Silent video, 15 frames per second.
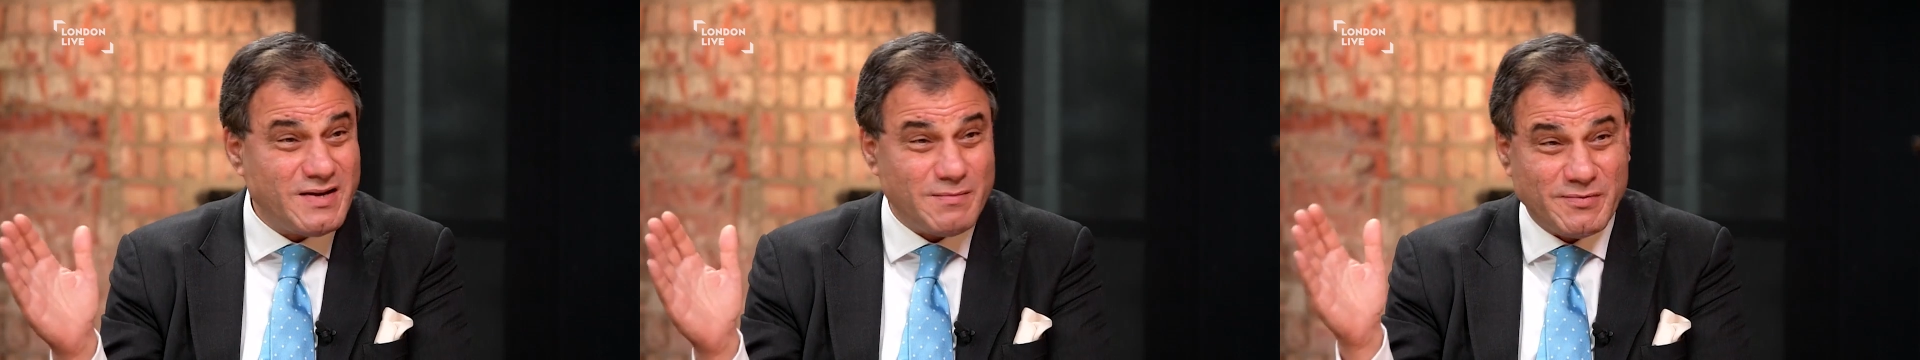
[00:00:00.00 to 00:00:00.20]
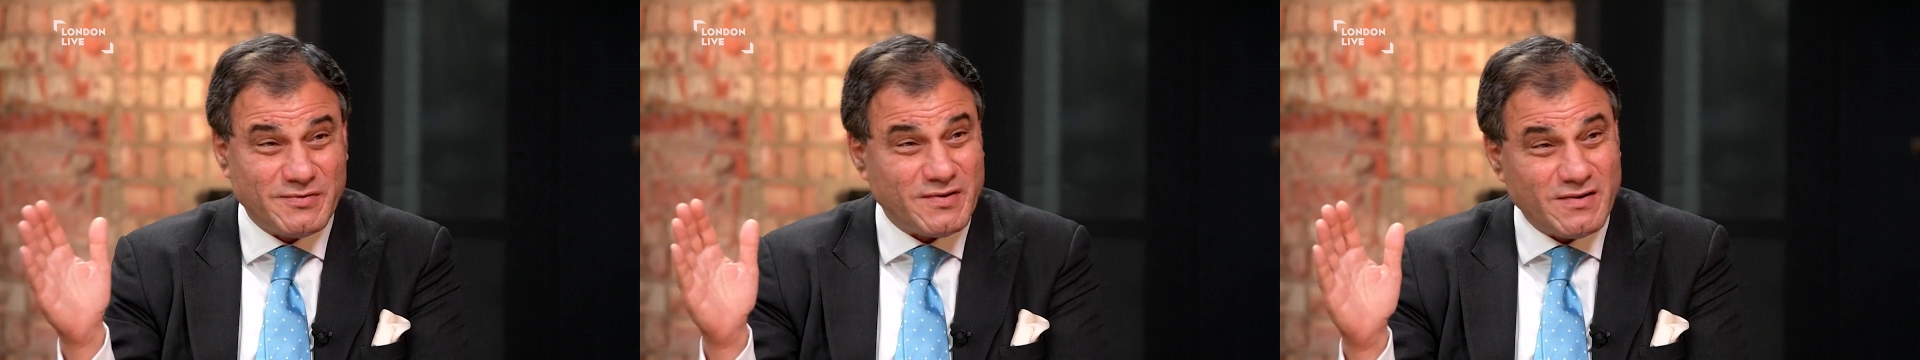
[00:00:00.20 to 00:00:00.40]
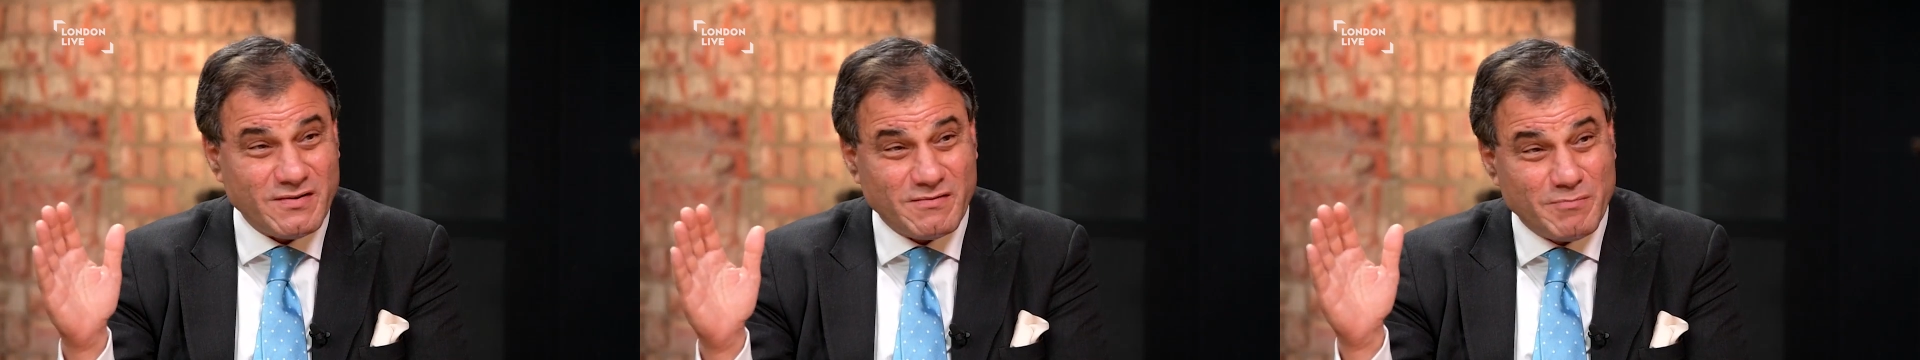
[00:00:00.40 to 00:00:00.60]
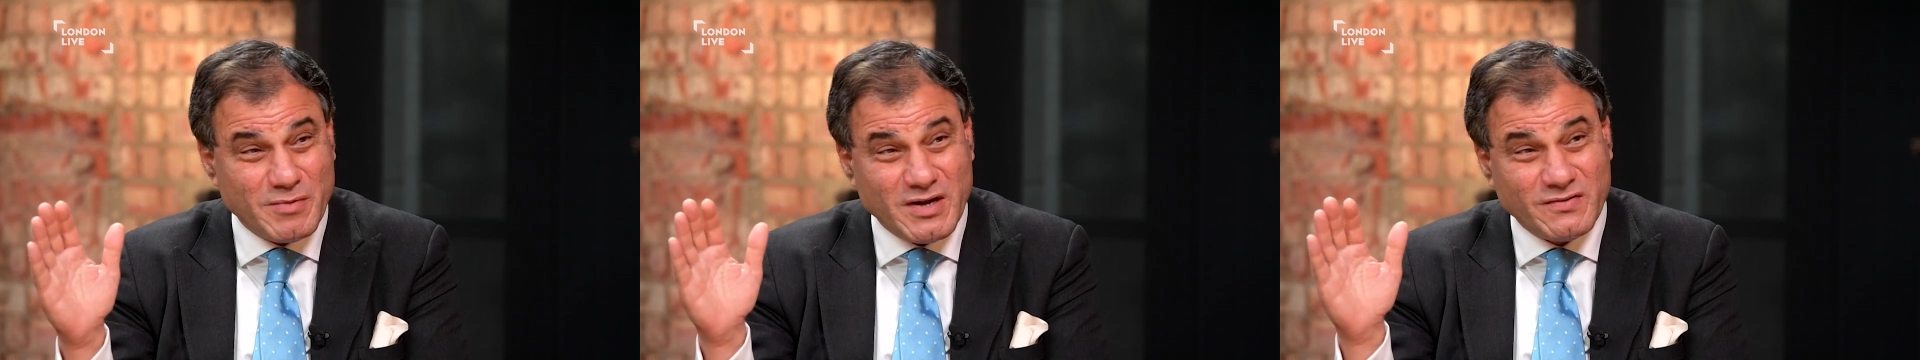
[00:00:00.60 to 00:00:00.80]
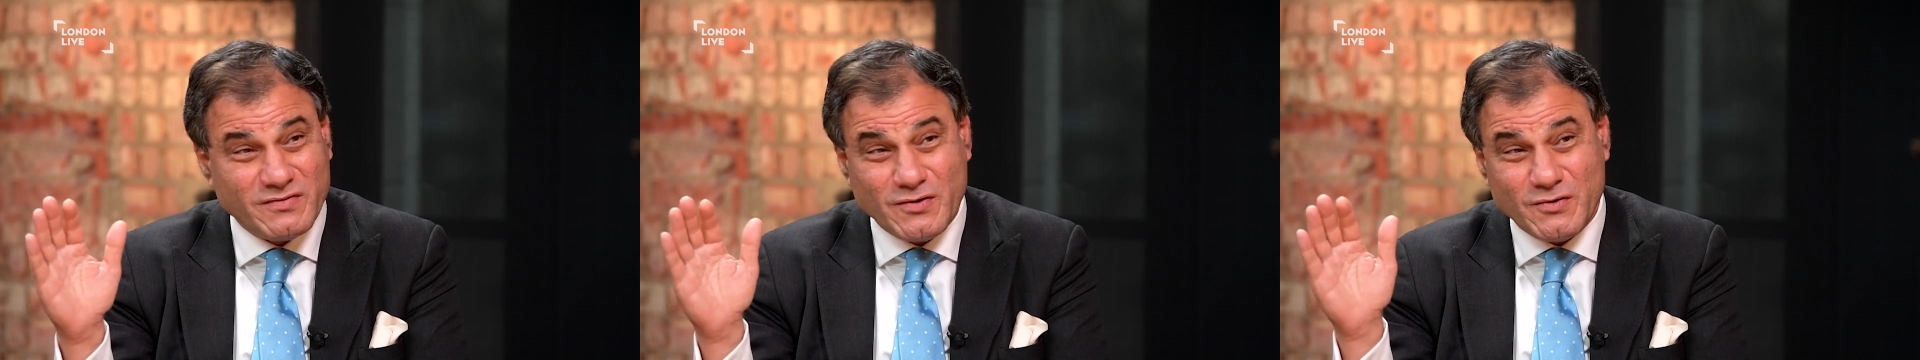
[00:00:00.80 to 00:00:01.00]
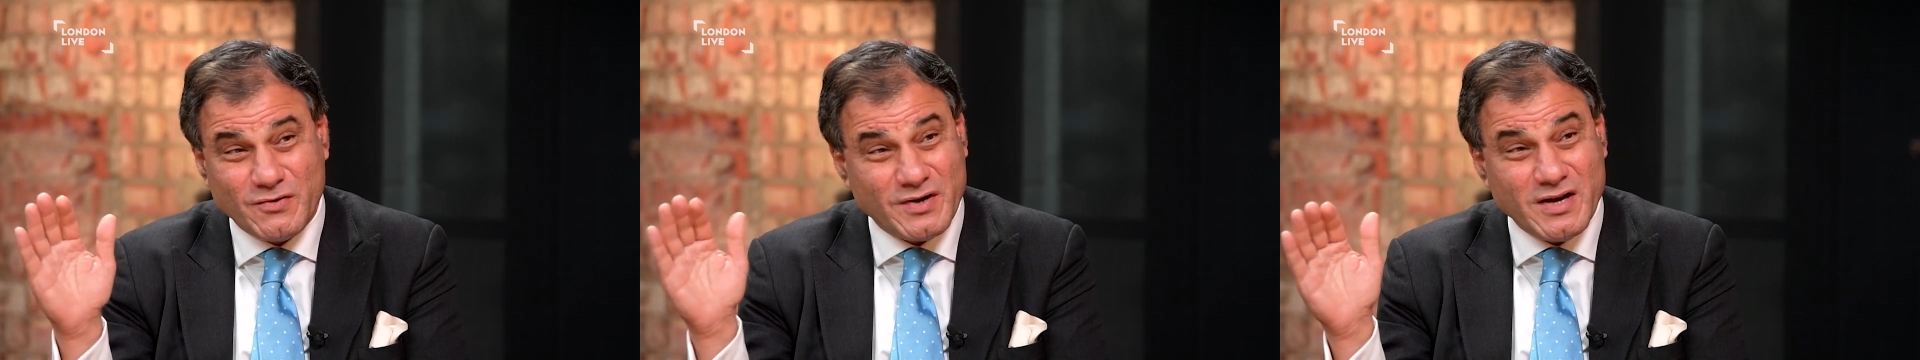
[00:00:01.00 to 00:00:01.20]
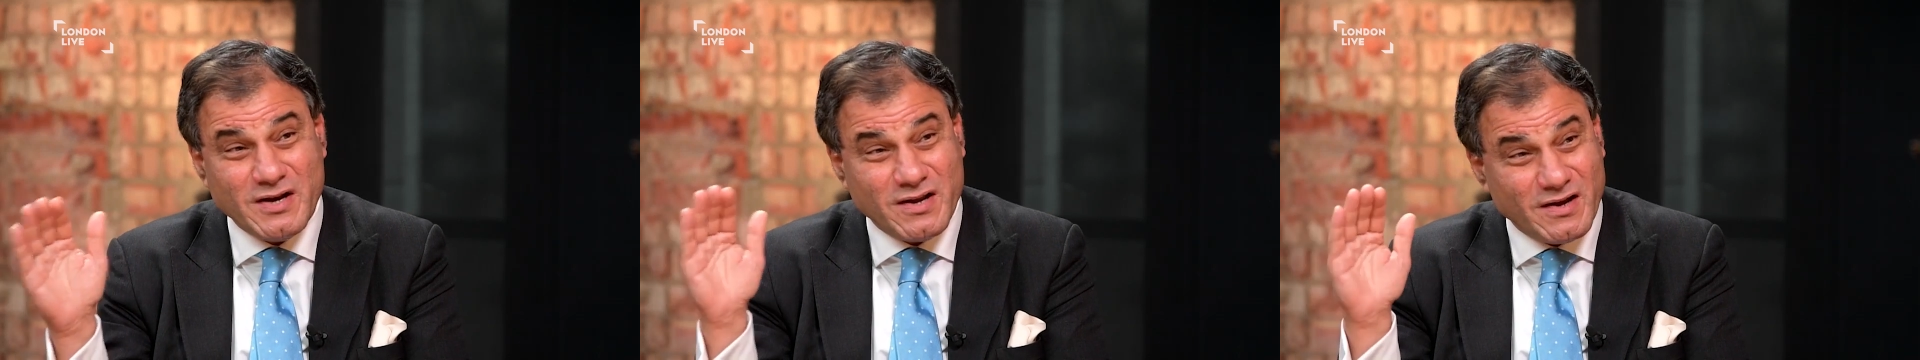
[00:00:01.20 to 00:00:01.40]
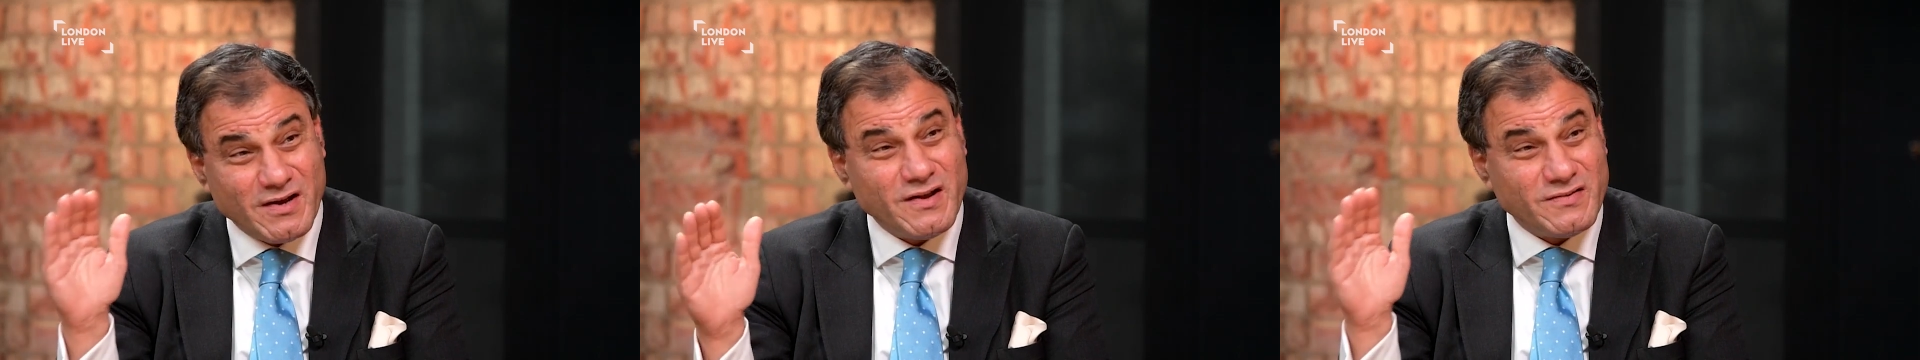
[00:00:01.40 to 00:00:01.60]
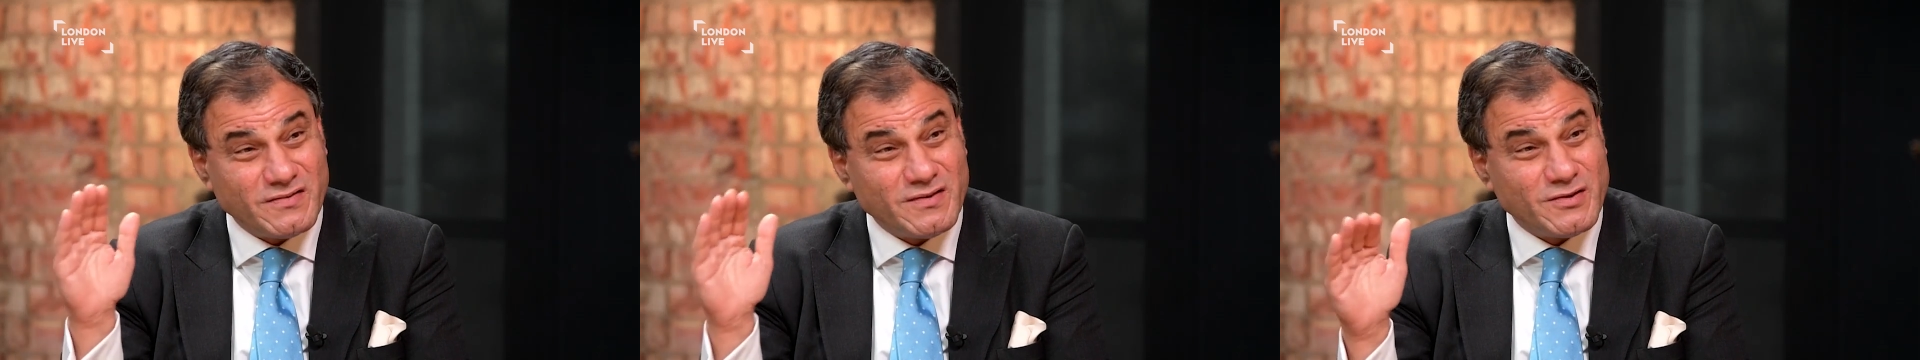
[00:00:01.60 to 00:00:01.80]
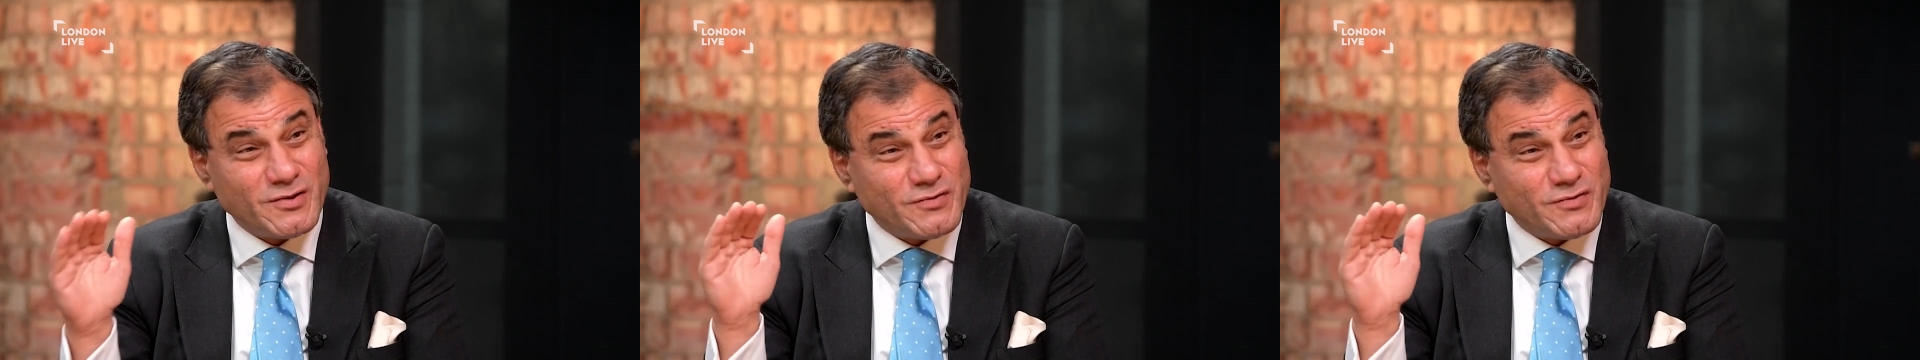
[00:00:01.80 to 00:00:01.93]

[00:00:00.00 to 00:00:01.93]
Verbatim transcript: 80% of beer sold in India is in